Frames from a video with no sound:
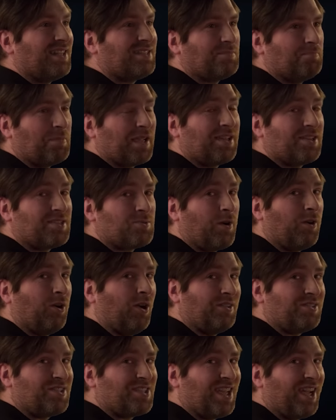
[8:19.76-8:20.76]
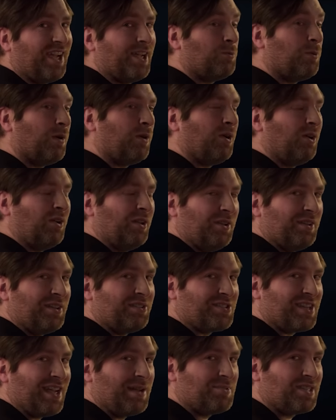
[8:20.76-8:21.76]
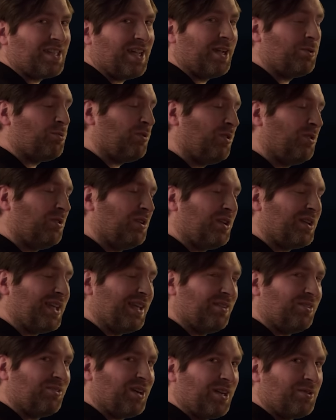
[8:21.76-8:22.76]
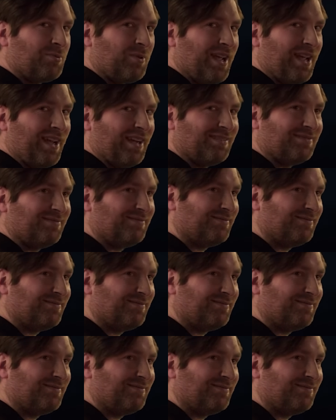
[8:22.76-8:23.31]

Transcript: It's because we're on side. We're all on the same side. We're all looking the right way.